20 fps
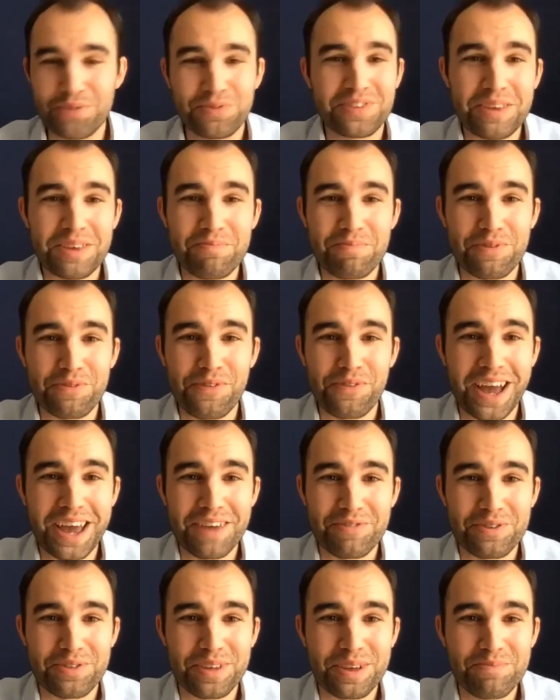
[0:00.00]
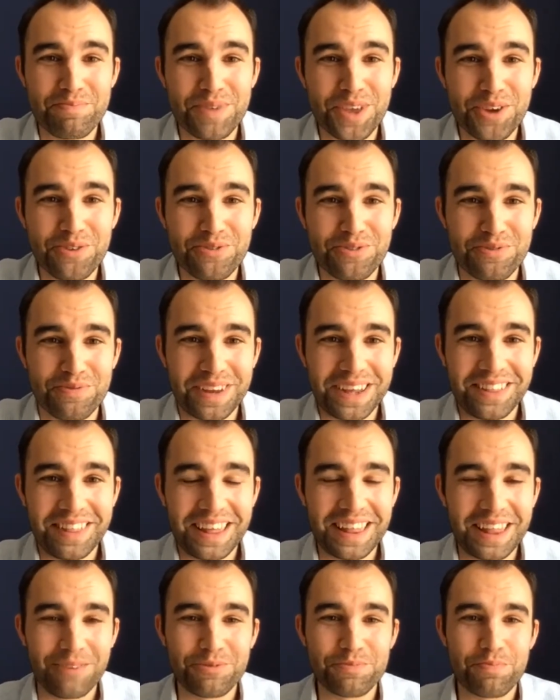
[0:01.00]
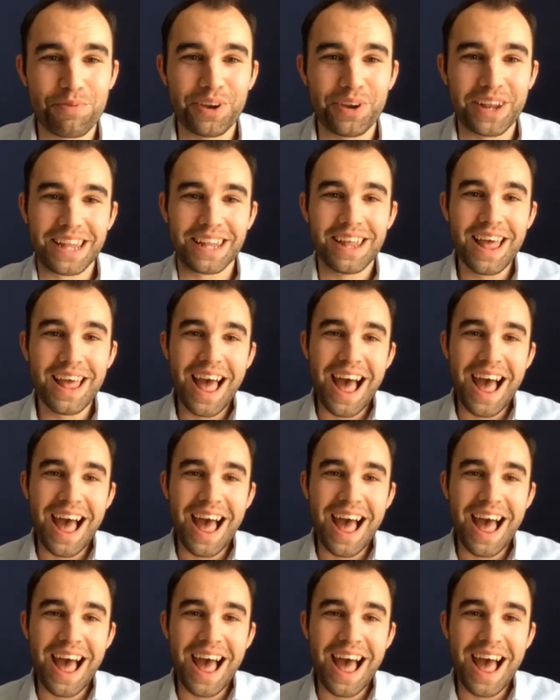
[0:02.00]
simplify everything beautifully there. That was brilliant.